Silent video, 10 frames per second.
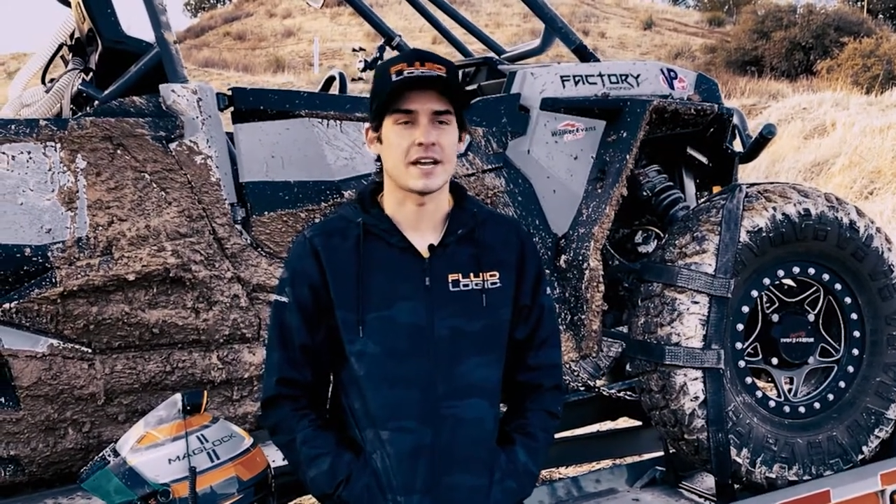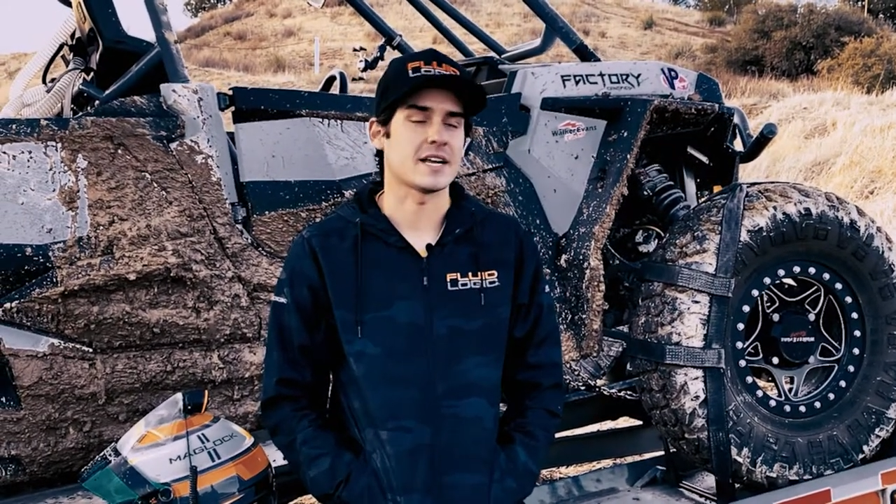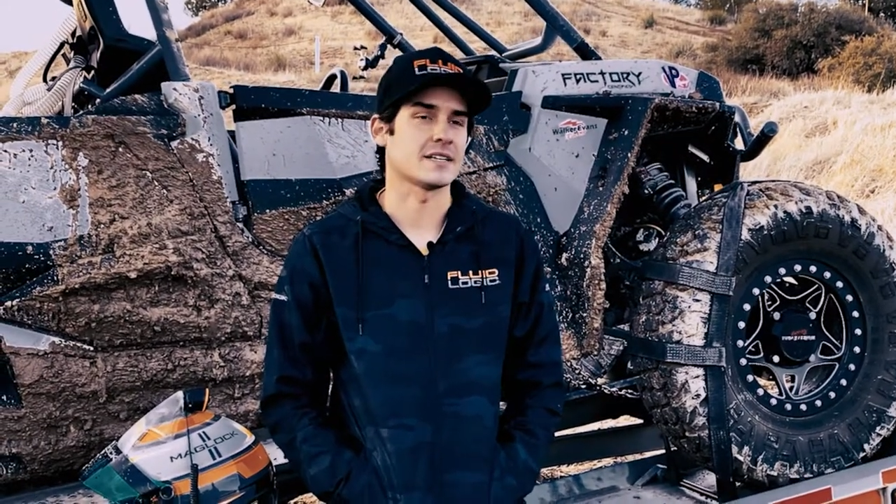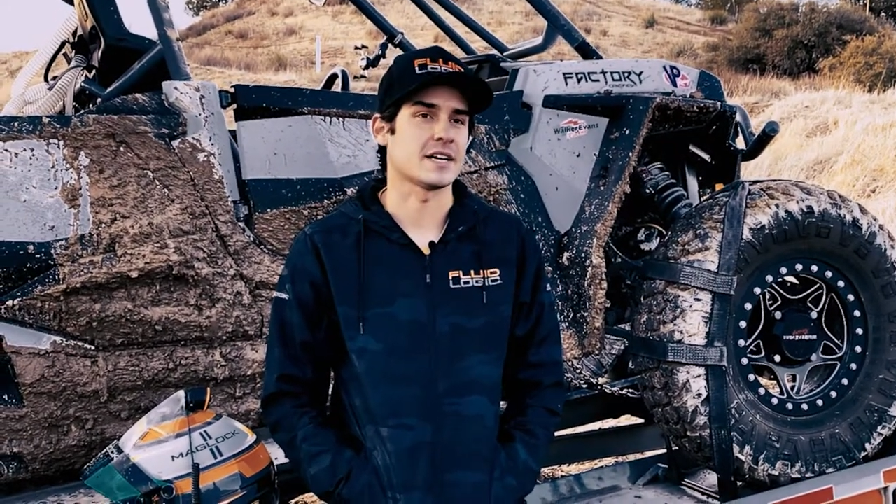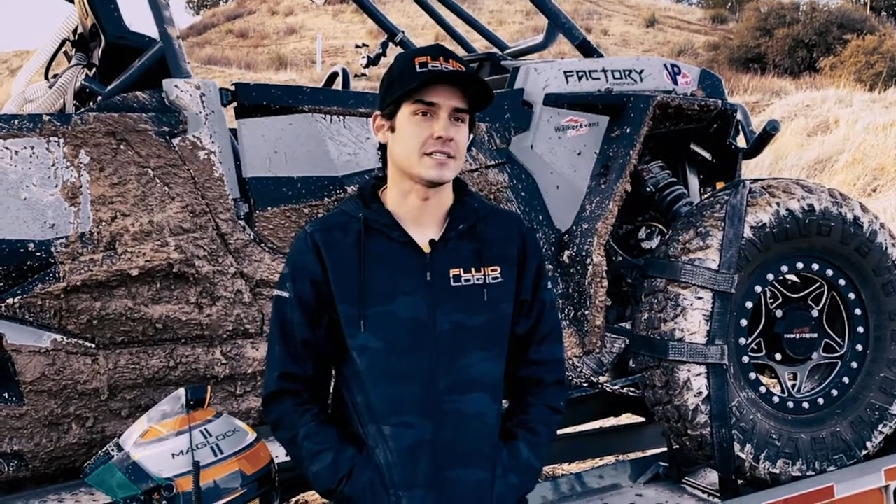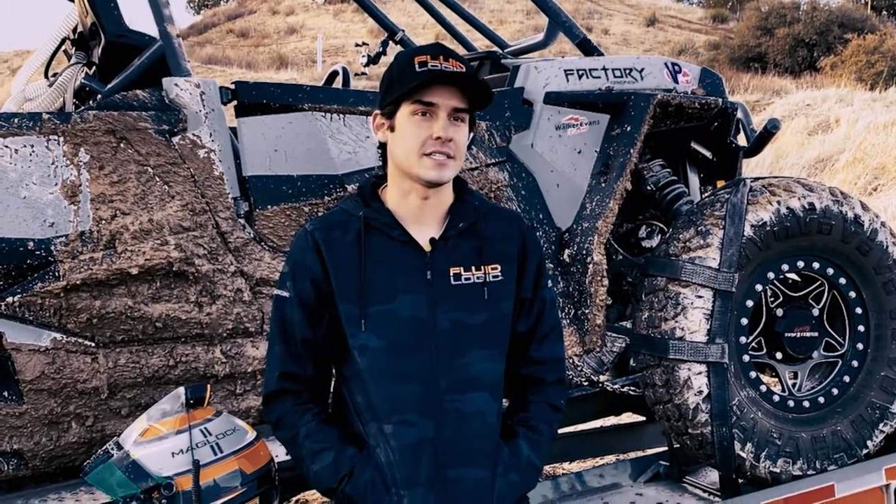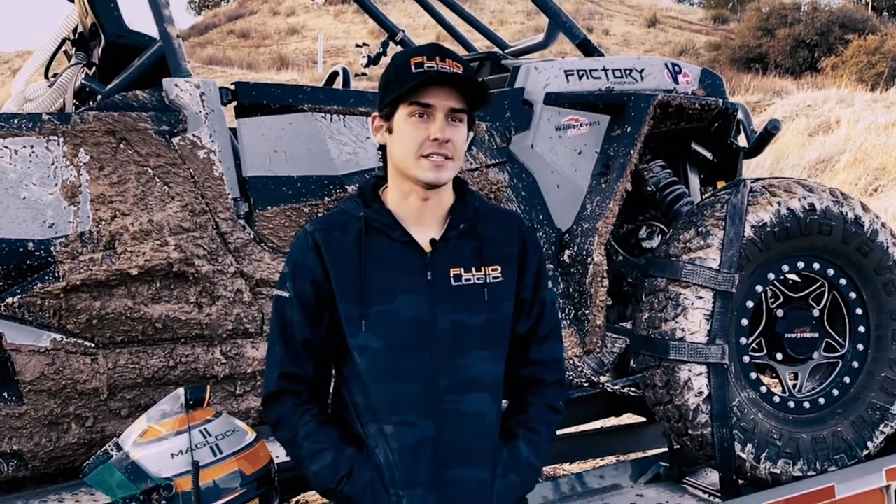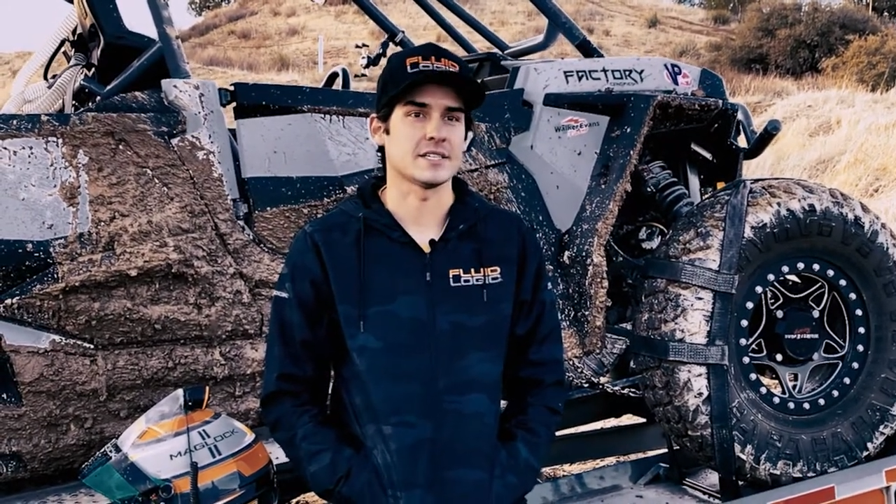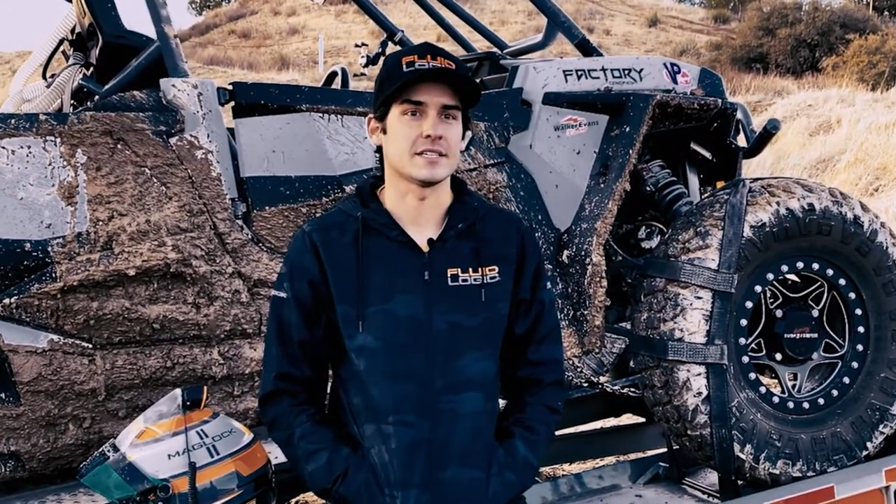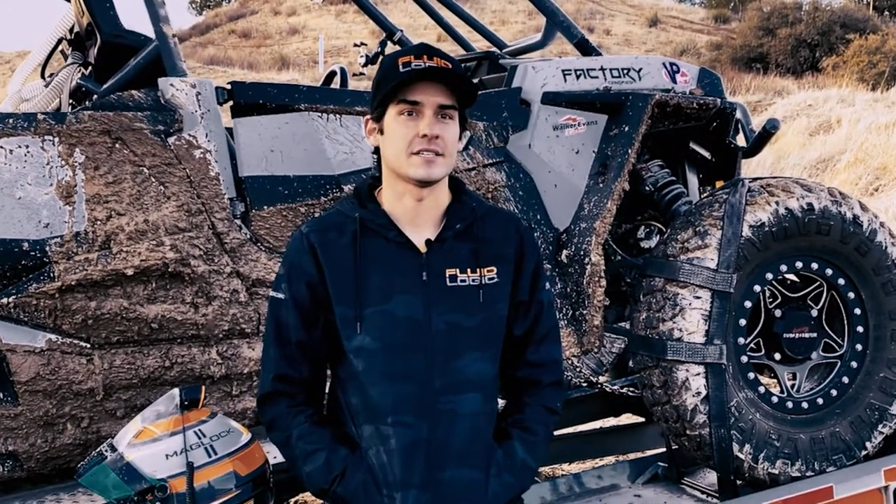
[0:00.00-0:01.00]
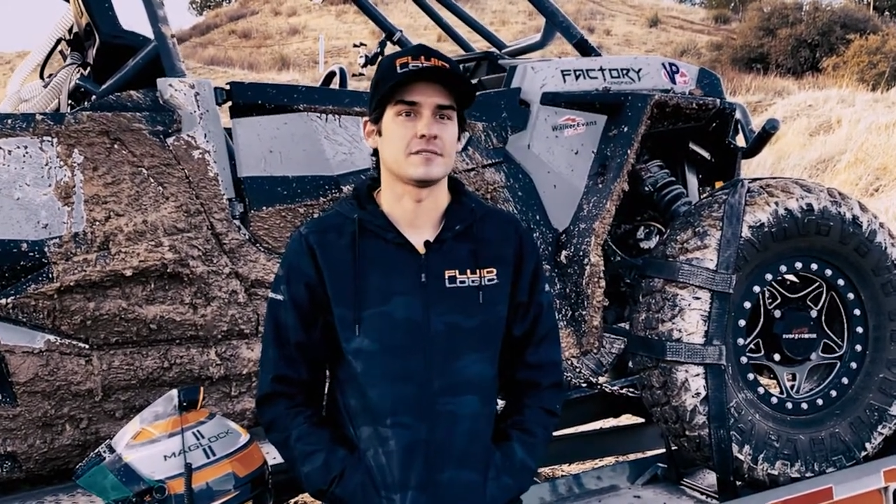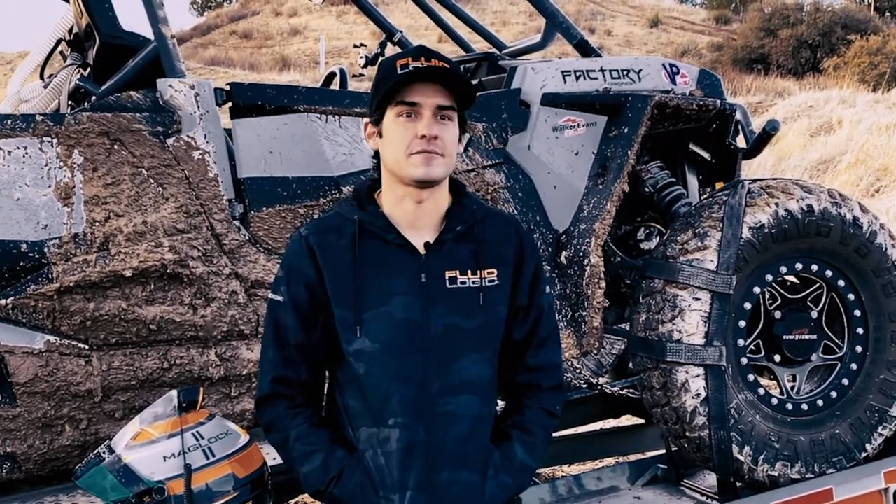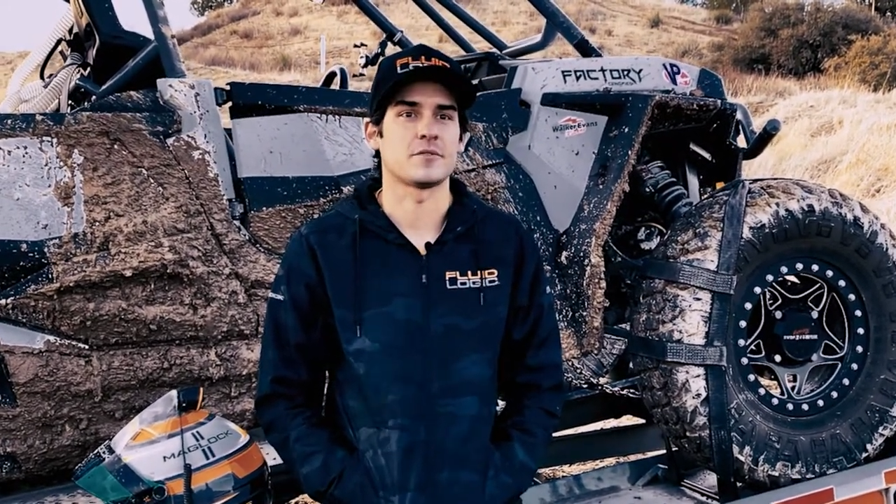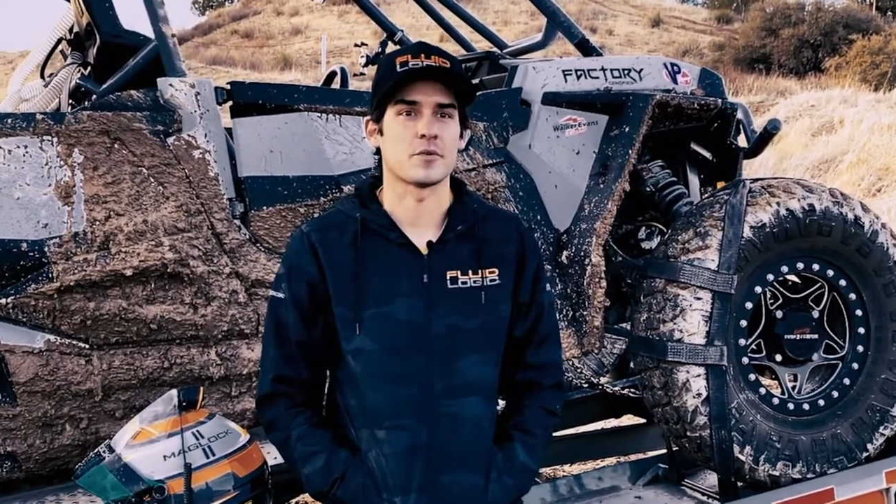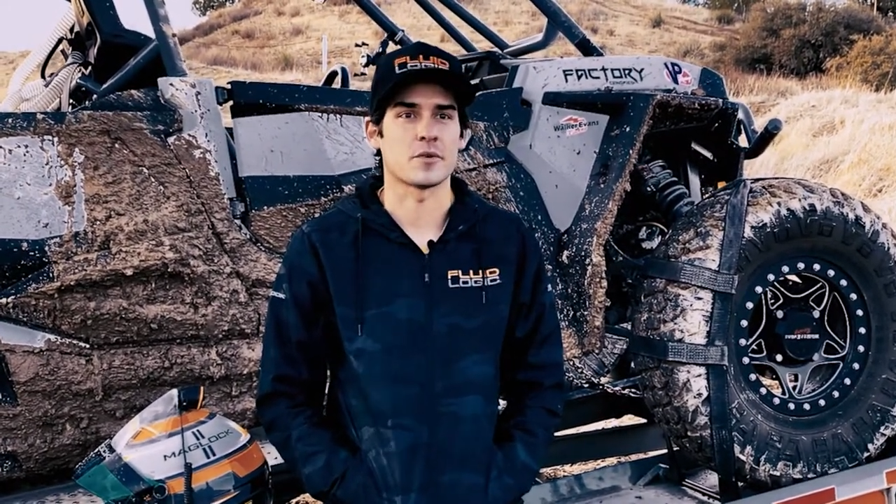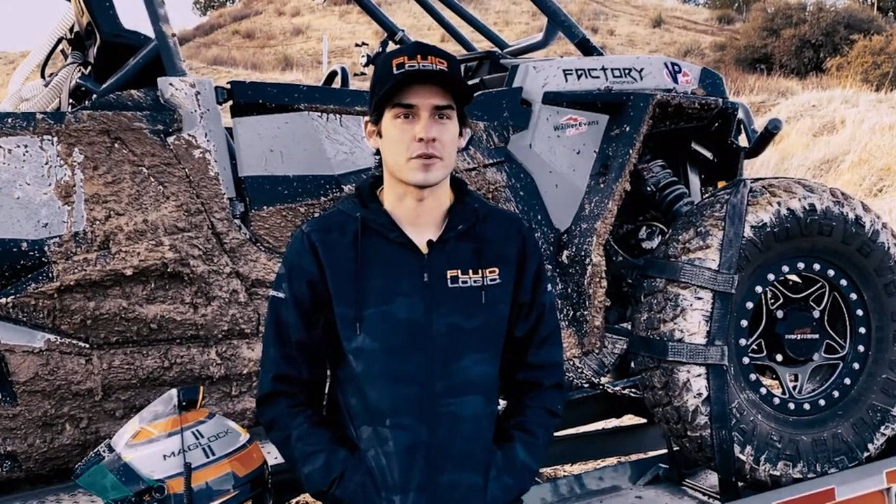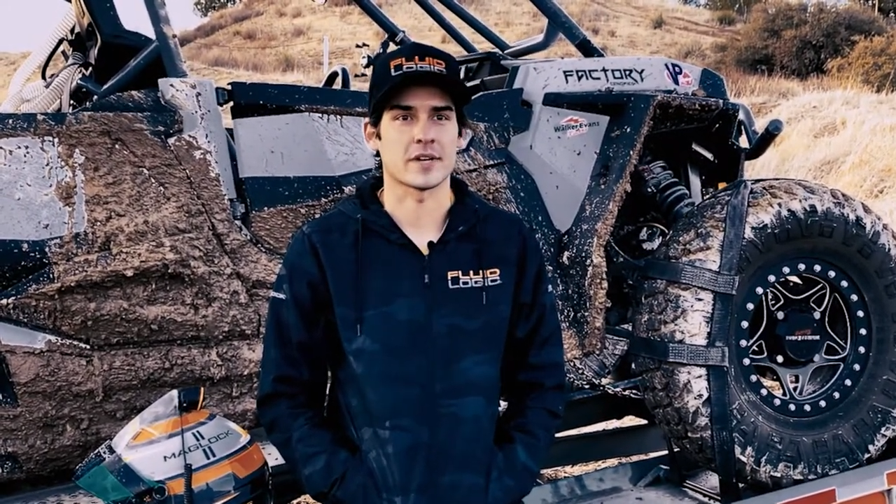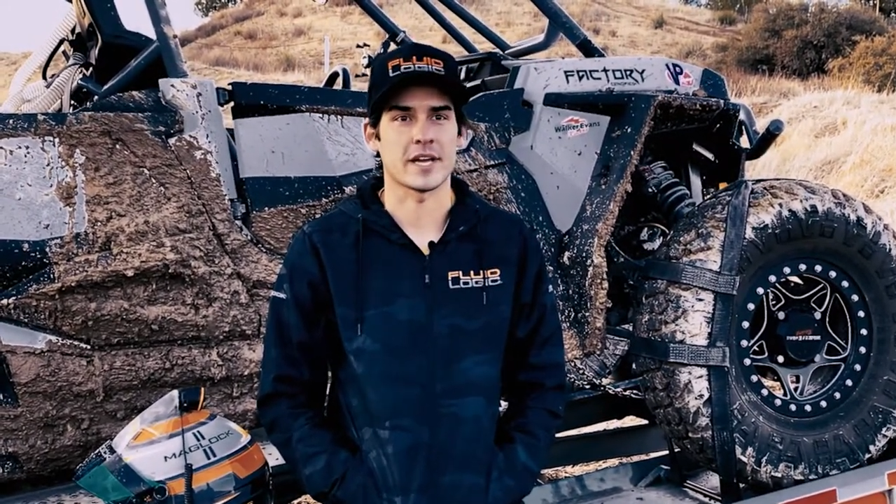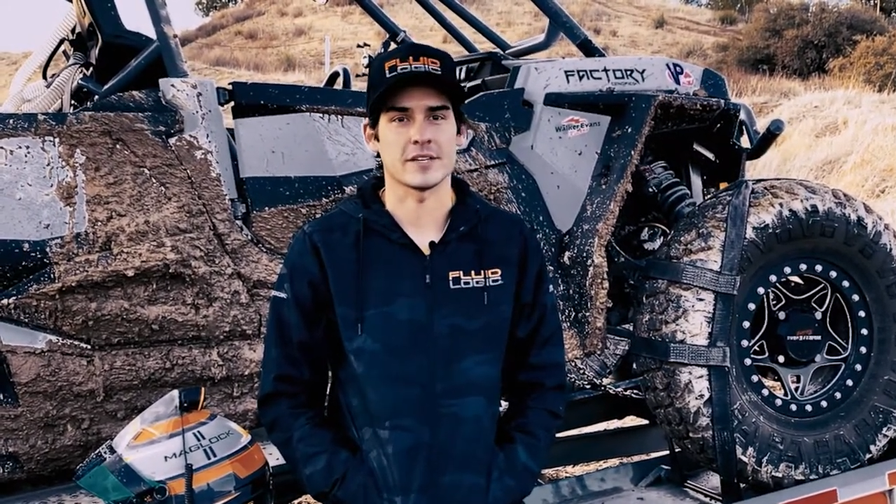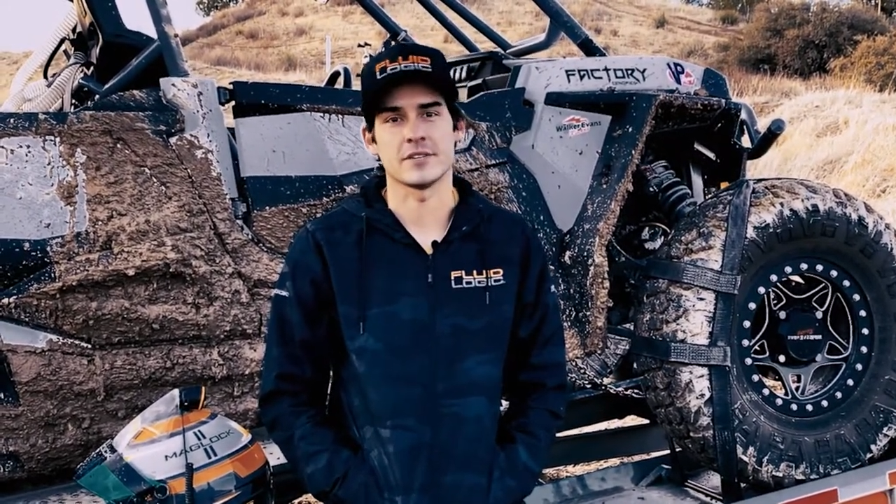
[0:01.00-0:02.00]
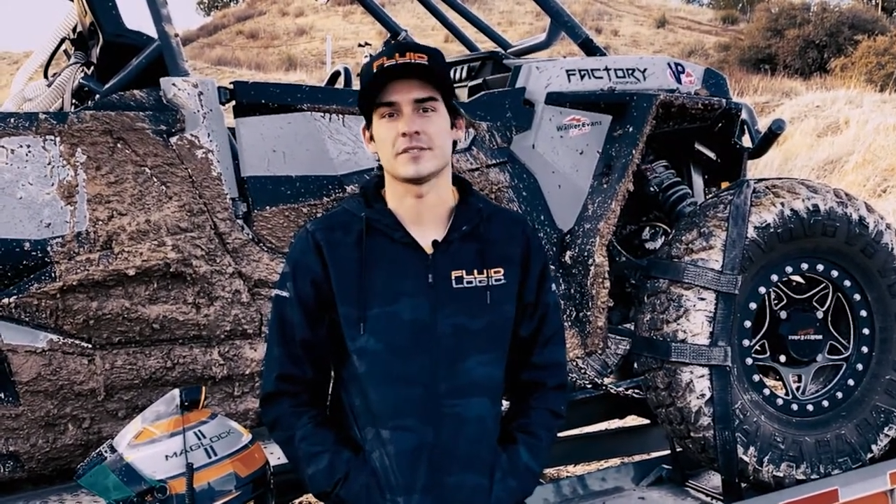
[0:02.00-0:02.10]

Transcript: had an idea for a new